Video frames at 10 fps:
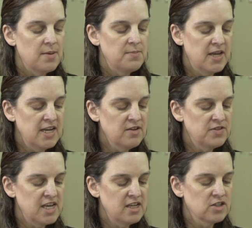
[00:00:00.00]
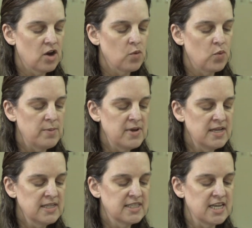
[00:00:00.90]
Many of these are
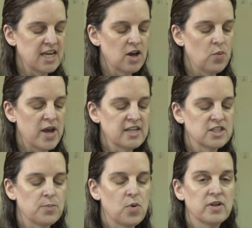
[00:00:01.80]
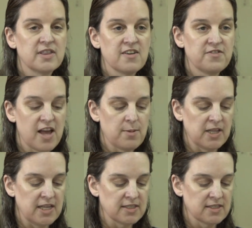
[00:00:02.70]
women seeking a way to support their
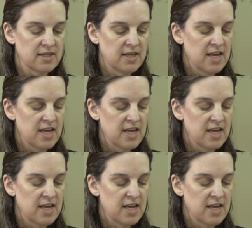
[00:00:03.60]
families.